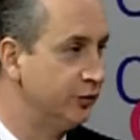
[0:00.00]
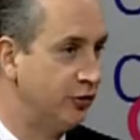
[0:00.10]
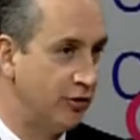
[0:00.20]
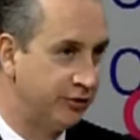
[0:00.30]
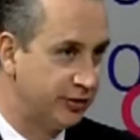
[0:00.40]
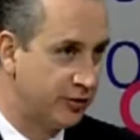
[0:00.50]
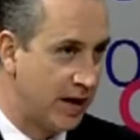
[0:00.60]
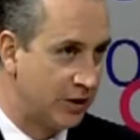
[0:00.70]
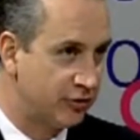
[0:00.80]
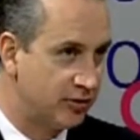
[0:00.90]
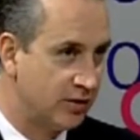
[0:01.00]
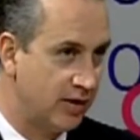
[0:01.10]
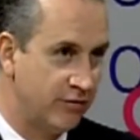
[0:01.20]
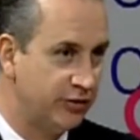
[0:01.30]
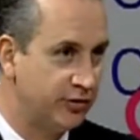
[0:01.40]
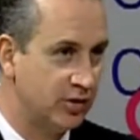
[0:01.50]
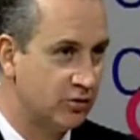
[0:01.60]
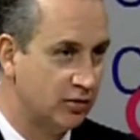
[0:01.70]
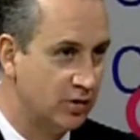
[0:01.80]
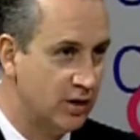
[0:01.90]
tourist attraction, every
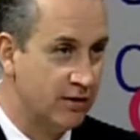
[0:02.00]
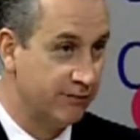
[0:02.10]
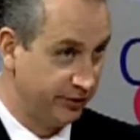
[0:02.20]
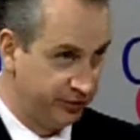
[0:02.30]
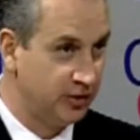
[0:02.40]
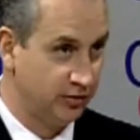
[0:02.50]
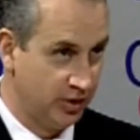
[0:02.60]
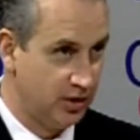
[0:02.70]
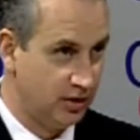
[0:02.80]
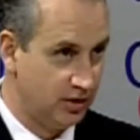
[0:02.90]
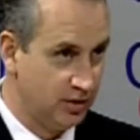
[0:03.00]
single facility